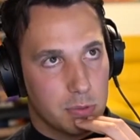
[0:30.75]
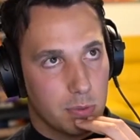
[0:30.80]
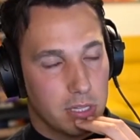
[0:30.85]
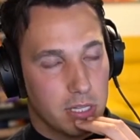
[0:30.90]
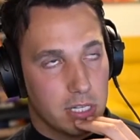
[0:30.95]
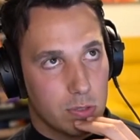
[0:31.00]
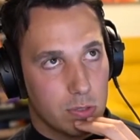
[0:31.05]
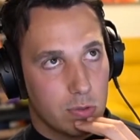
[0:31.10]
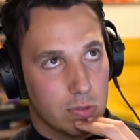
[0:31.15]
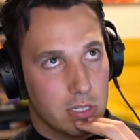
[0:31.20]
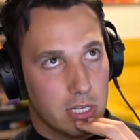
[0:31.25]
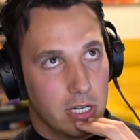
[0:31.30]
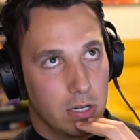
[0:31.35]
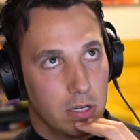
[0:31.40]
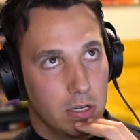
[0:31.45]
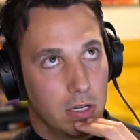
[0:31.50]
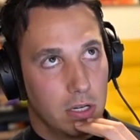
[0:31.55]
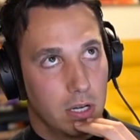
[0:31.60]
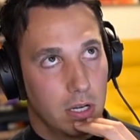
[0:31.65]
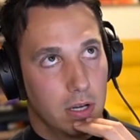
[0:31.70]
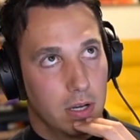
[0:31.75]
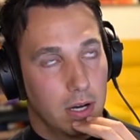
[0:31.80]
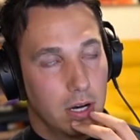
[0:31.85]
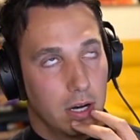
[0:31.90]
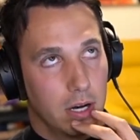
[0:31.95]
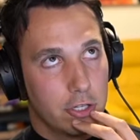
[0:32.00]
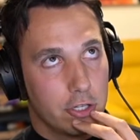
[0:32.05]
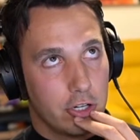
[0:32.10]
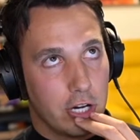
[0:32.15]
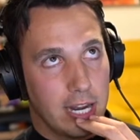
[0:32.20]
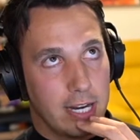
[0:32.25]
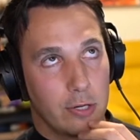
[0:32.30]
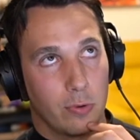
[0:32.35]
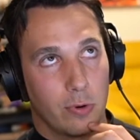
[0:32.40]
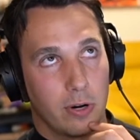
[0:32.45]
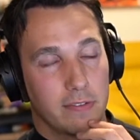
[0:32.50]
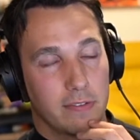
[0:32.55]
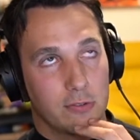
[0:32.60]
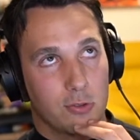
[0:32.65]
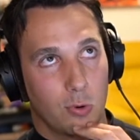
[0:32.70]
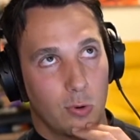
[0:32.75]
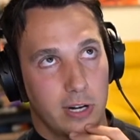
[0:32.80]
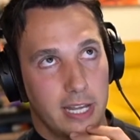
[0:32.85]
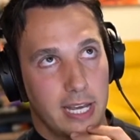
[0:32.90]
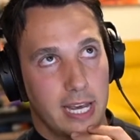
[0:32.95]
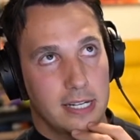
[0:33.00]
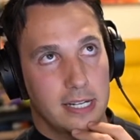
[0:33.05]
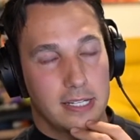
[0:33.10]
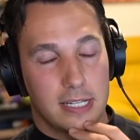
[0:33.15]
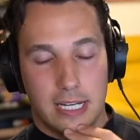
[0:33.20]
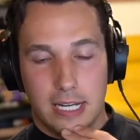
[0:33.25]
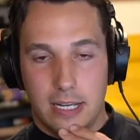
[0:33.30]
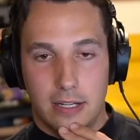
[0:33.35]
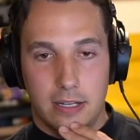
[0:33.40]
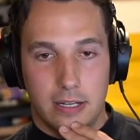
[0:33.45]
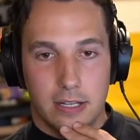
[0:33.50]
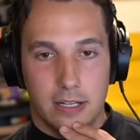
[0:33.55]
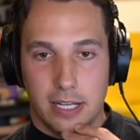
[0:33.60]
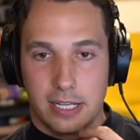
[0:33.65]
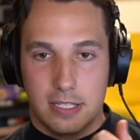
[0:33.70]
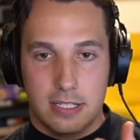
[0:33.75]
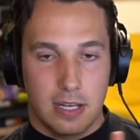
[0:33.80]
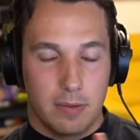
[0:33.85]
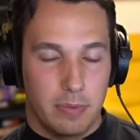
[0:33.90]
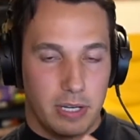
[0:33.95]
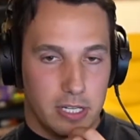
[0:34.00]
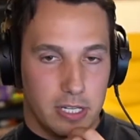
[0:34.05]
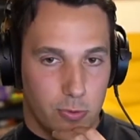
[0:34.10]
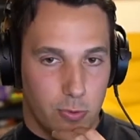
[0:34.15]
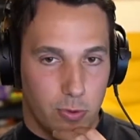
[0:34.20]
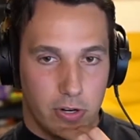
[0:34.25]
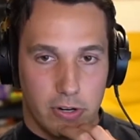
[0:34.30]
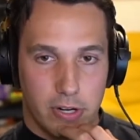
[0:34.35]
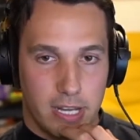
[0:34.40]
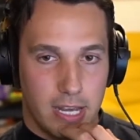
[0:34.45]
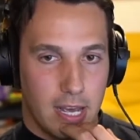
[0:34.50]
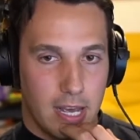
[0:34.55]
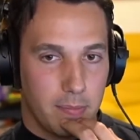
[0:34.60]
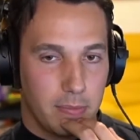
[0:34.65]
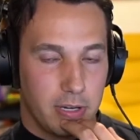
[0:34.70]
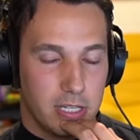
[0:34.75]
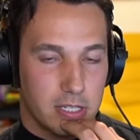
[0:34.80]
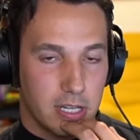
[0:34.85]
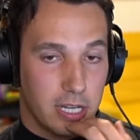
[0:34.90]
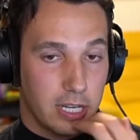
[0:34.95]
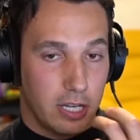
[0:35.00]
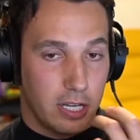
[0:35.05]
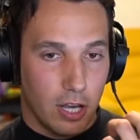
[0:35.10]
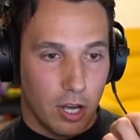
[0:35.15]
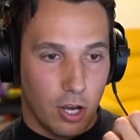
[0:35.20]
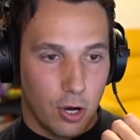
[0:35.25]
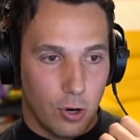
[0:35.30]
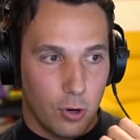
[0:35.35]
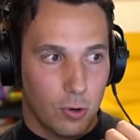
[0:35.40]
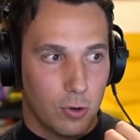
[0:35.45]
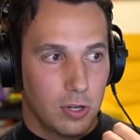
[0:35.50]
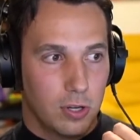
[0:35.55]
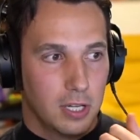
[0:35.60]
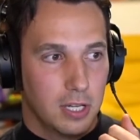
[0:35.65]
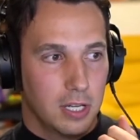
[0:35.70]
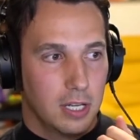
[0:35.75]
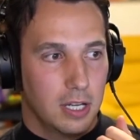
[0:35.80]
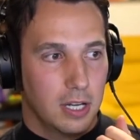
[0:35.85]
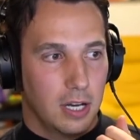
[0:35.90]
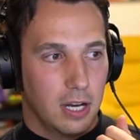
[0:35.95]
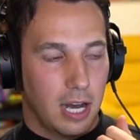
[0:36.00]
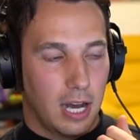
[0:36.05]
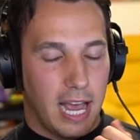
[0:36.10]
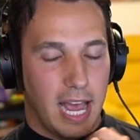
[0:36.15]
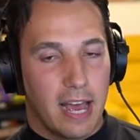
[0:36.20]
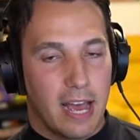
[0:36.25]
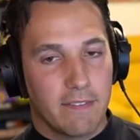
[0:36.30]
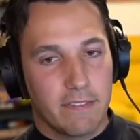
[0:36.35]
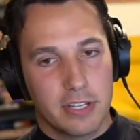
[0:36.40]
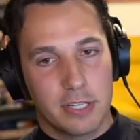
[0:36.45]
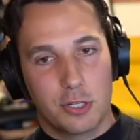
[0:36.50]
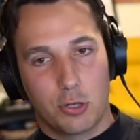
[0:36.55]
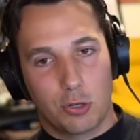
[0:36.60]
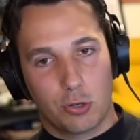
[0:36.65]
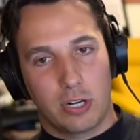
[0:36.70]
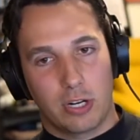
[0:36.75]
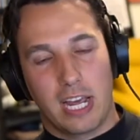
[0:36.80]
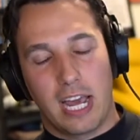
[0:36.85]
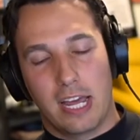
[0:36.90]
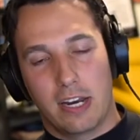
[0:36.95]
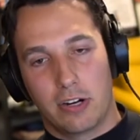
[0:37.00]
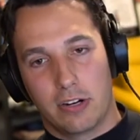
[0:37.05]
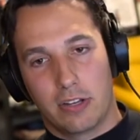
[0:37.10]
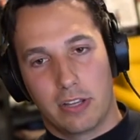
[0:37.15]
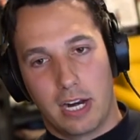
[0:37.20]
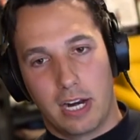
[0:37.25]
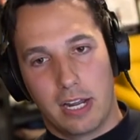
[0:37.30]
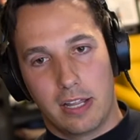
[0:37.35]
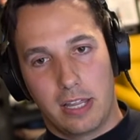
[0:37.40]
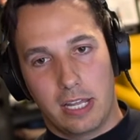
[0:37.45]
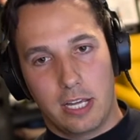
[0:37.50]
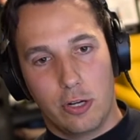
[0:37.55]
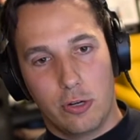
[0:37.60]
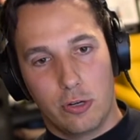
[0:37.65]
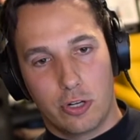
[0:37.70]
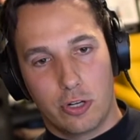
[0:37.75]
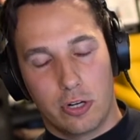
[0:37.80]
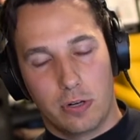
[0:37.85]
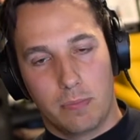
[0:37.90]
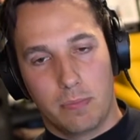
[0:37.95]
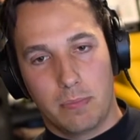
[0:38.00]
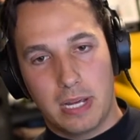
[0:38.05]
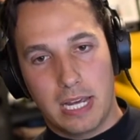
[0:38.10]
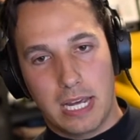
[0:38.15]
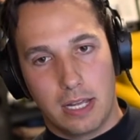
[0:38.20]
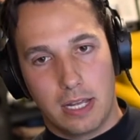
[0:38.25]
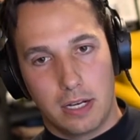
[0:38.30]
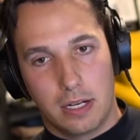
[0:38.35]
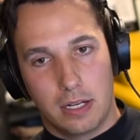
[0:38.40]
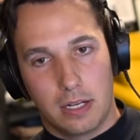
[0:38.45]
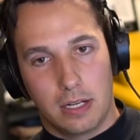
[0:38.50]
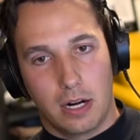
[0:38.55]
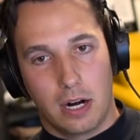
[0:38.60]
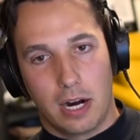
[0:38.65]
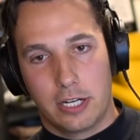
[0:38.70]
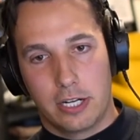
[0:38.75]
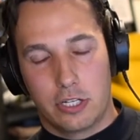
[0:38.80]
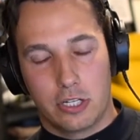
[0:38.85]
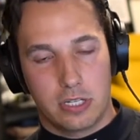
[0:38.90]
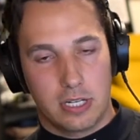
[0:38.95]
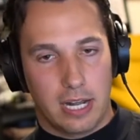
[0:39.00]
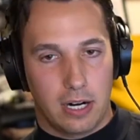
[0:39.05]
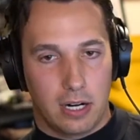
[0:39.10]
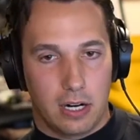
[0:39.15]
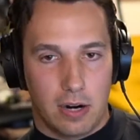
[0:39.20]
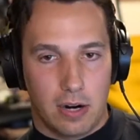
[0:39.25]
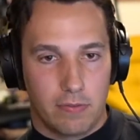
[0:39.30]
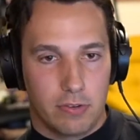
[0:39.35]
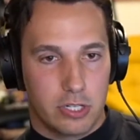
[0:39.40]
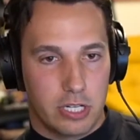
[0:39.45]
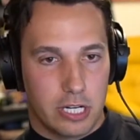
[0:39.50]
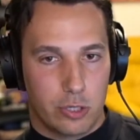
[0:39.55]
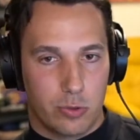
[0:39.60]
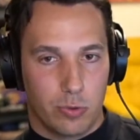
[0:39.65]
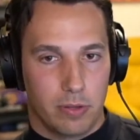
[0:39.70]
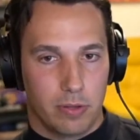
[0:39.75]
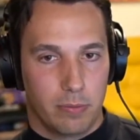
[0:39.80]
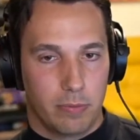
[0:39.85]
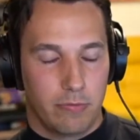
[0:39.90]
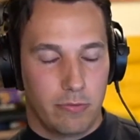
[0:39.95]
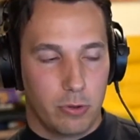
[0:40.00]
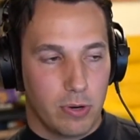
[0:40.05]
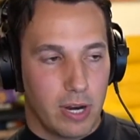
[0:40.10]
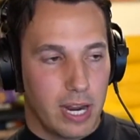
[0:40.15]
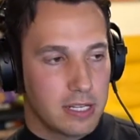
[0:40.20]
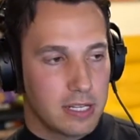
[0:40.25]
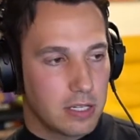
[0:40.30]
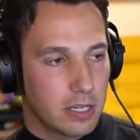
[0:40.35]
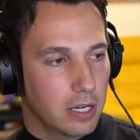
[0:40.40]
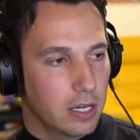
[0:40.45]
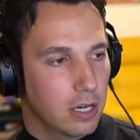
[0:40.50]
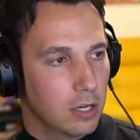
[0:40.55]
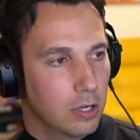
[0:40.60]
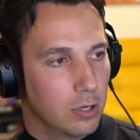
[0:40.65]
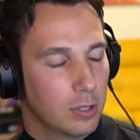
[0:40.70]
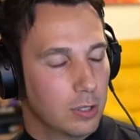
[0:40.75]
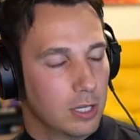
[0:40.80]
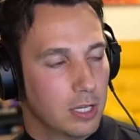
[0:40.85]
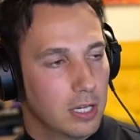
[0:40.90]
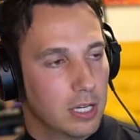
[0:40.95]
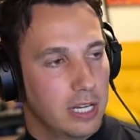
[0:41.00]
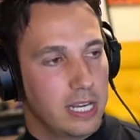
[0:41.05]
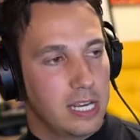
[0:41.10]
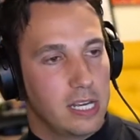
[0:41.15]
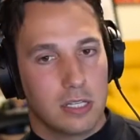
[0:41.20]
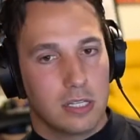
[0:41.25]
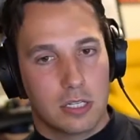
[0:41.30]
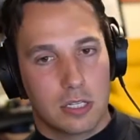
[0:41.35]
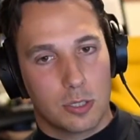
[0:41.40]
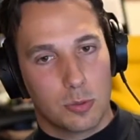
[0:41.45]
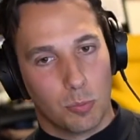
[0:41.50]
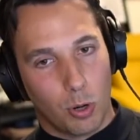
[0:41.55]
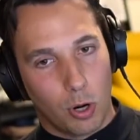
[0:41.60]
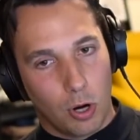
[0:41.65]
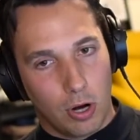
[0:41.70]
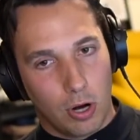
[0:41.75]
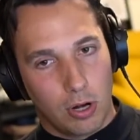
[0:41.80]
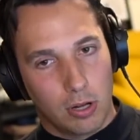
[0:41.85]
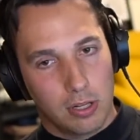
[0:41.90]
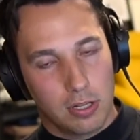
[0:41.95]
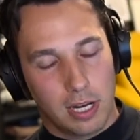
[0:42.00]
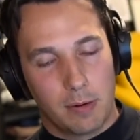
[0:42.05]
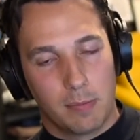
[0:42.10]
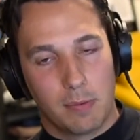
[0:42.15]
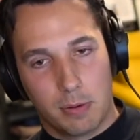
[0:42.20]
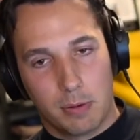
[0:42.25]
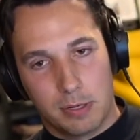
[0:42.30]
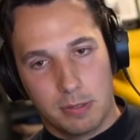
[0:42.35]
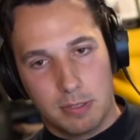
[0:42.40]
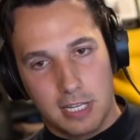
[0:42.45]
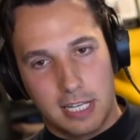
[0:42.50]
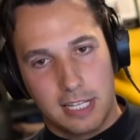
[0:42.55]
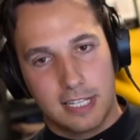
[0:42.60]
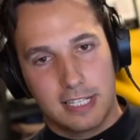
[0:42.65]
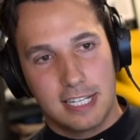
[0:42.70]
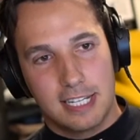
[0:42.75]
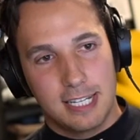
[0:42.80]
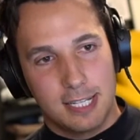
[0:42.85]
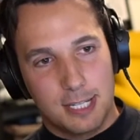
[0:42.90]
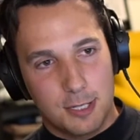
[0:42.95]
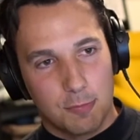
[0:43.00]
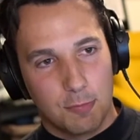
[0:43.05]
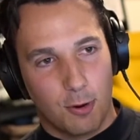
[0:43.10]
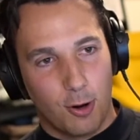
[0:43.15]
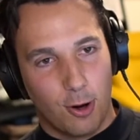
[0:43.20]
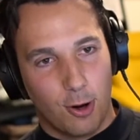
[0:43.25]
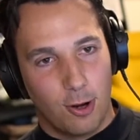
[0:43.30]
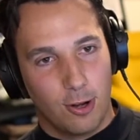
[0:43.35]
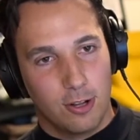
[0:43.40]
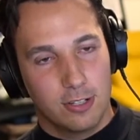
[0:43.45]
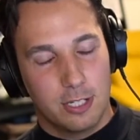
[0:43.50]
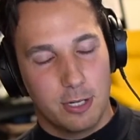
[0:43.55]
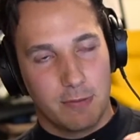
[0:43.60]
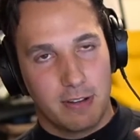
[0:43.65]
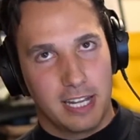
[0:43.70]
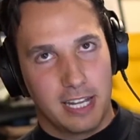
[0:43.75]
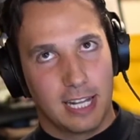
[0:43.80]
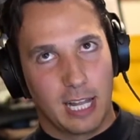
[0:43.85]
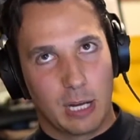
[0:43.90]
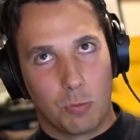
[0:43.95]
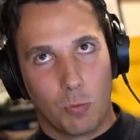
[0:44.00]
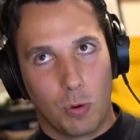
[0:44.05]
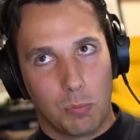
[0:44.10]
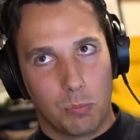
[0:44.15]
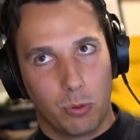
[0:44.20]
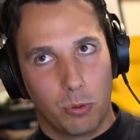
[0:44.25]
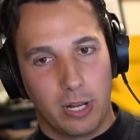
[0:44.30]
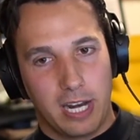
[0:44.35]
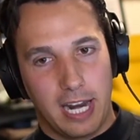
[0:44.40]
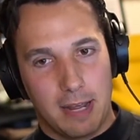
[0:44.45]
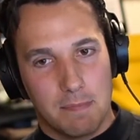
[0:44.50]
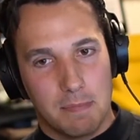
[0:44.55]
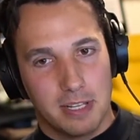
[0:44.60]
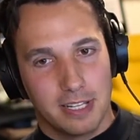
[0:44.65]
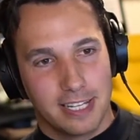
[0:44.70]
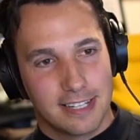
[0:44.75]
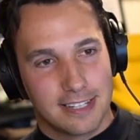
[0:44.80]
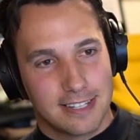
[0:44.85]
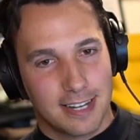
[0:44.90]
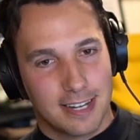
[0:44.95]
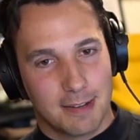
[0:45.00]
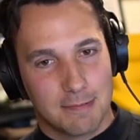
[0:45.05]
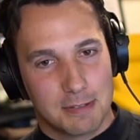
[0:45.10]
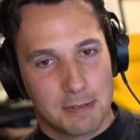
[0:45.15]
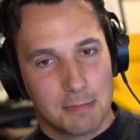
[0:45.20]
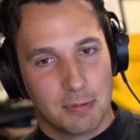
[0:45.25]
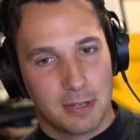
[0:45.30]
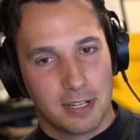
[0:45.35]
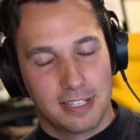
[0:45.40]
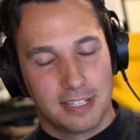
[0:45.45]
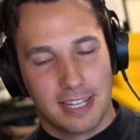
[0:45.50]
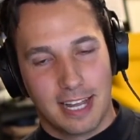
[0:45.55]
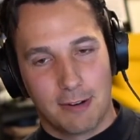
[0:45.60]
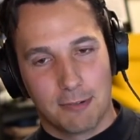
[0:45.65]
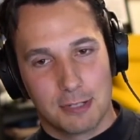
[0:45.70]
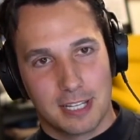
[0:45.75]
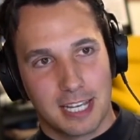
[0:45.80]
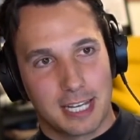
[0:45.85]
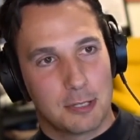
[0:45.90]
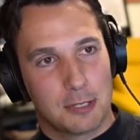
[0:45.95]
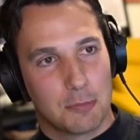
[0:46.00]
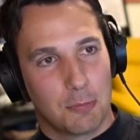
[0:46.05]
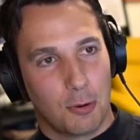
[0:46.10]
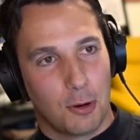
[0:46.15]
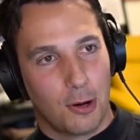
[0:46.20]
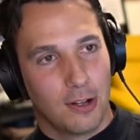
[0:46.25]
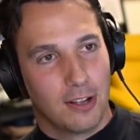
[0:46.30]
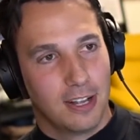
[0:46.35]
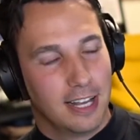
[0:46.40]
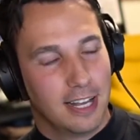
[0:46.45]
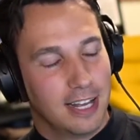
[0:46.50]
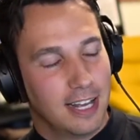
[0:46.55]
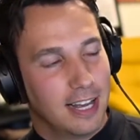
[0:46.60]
But this was in January of 2018. He like sent me a Twitter DM and he's like, yo, I have this creator that I think you should meet. I just had a conversation with him a few days ago. He's small. I remember him saying this. He's small. Jimmy had like 1.8 million subs, but that was like small.